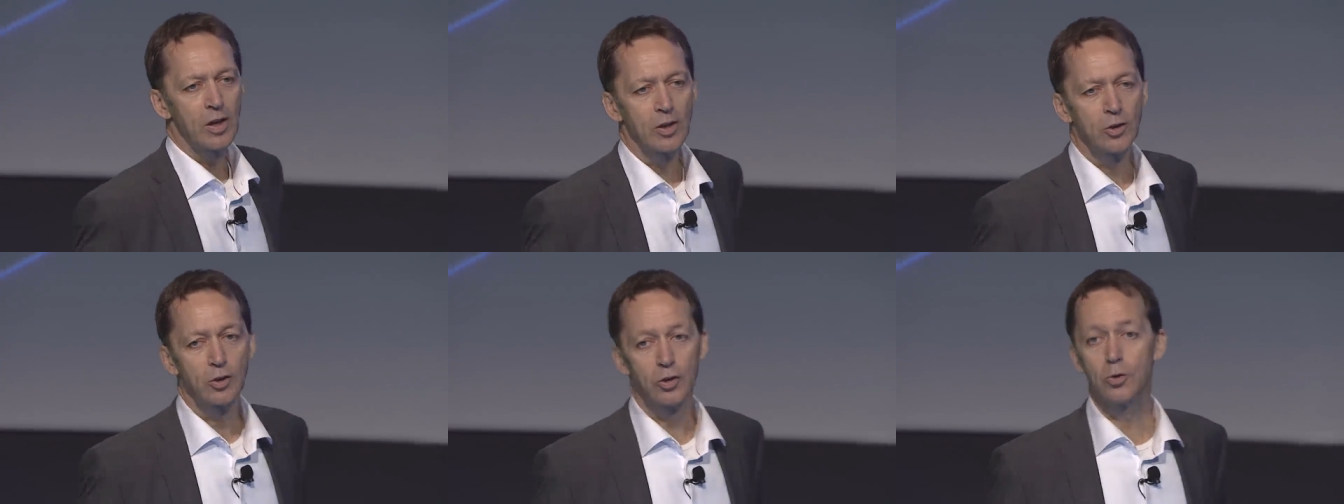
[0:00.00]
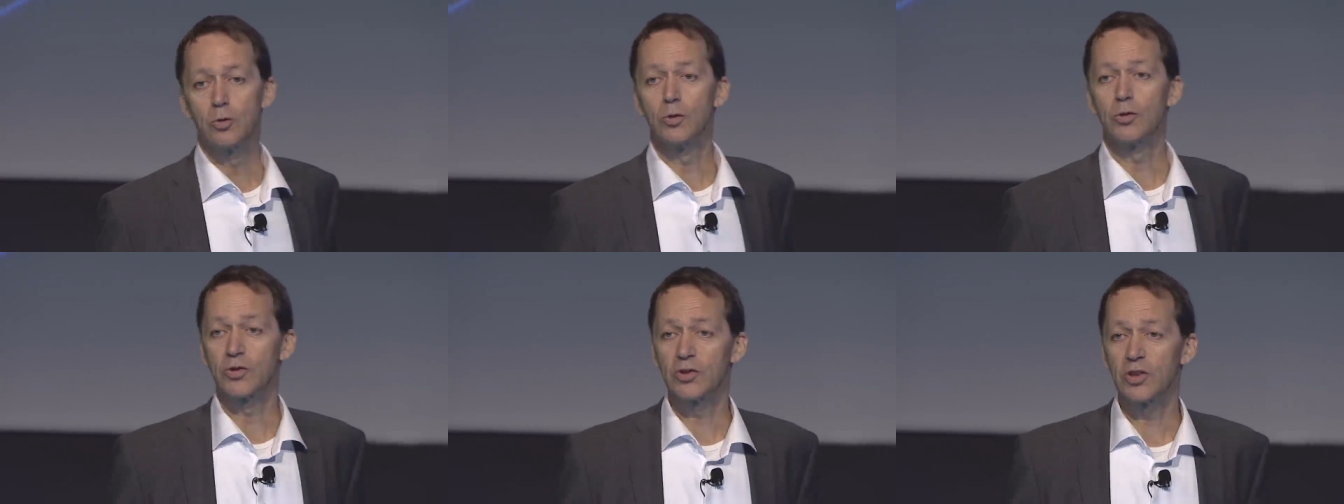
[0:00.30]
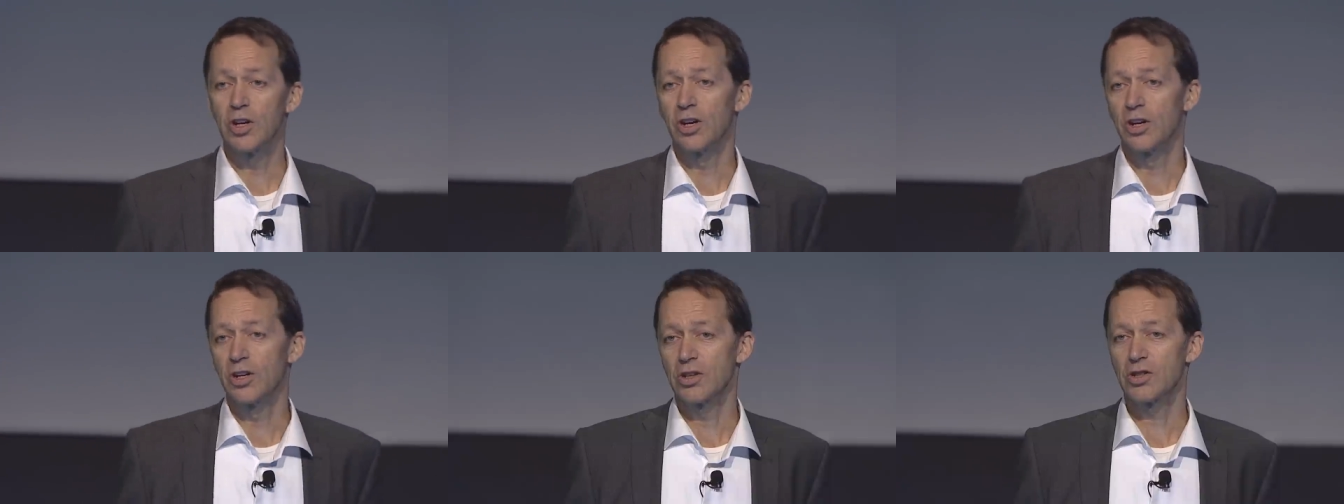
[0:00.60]
Google
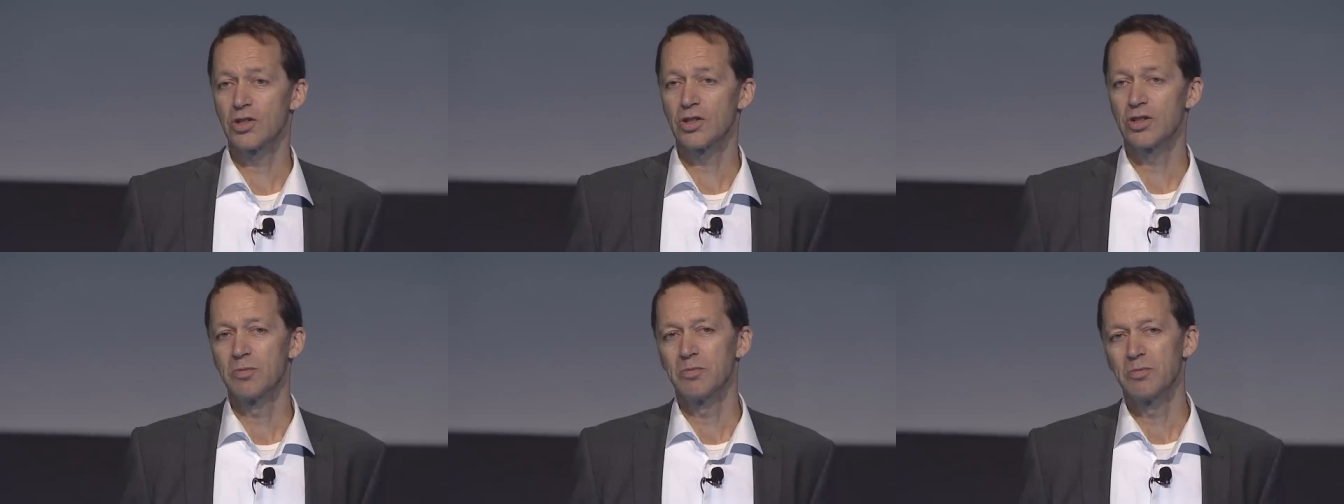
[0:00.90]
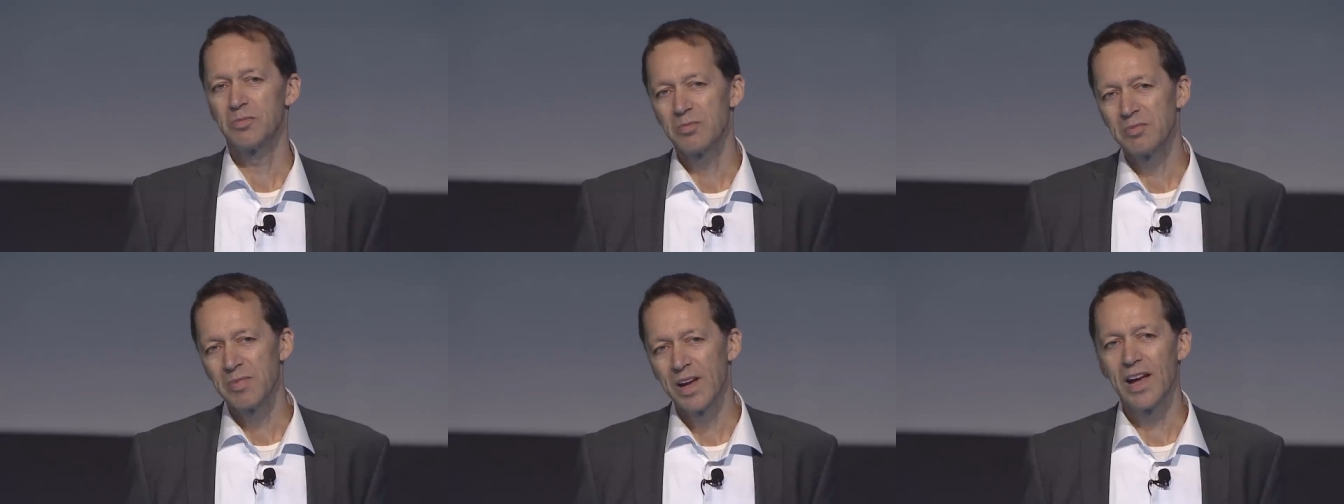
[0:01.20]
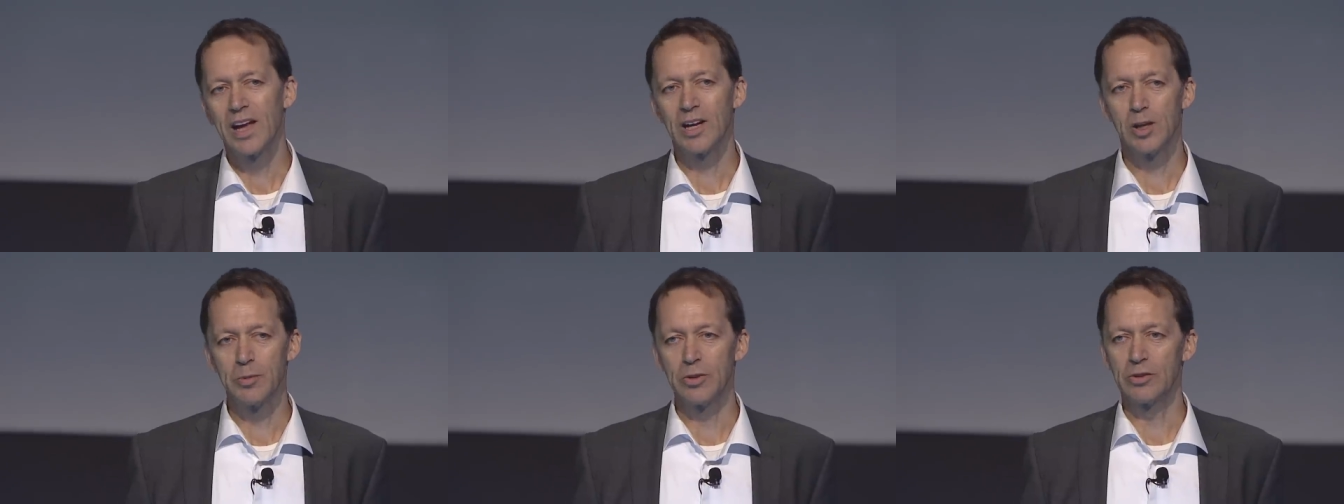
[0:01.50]
search.
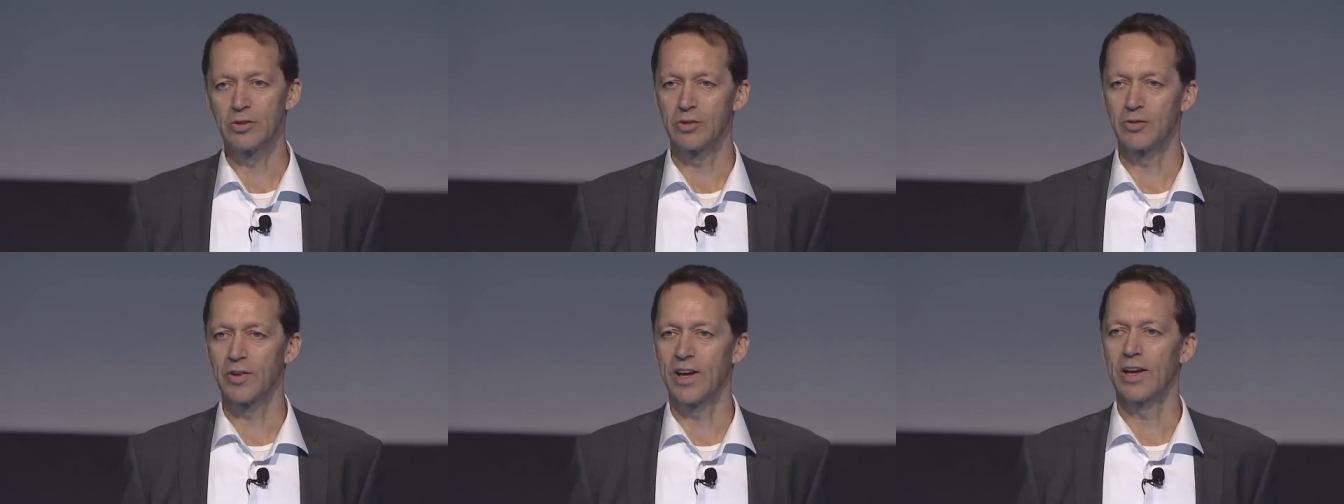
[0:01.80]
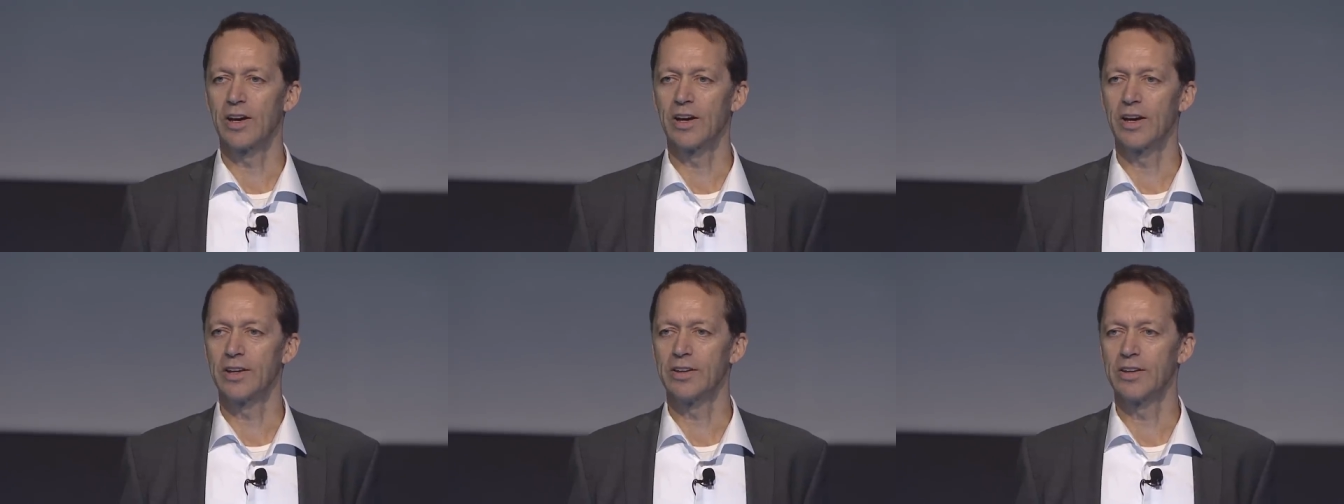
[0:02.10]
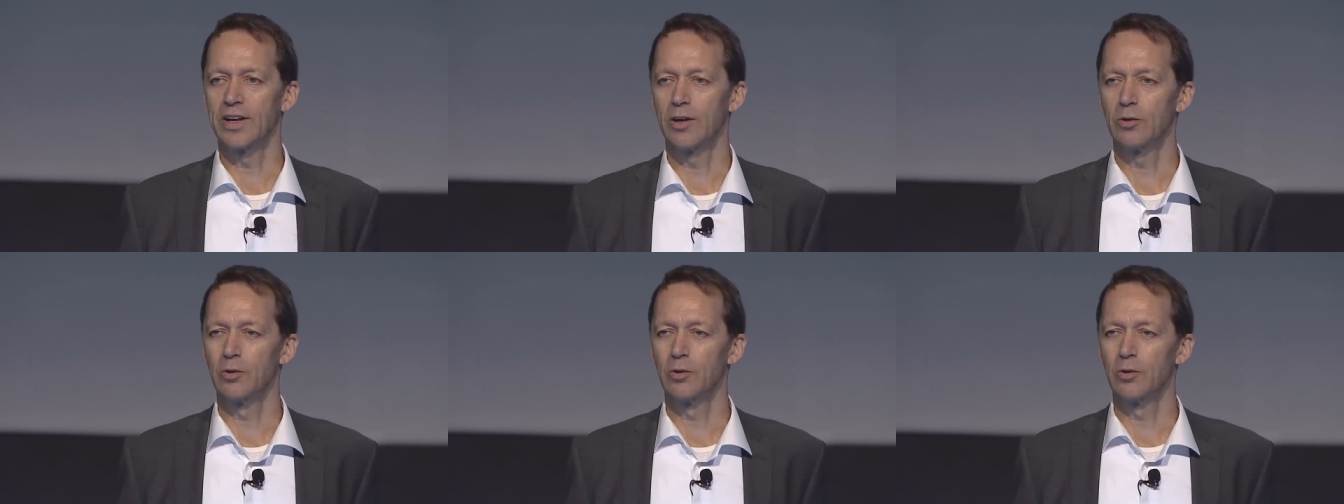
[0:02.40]
Elements of AI there,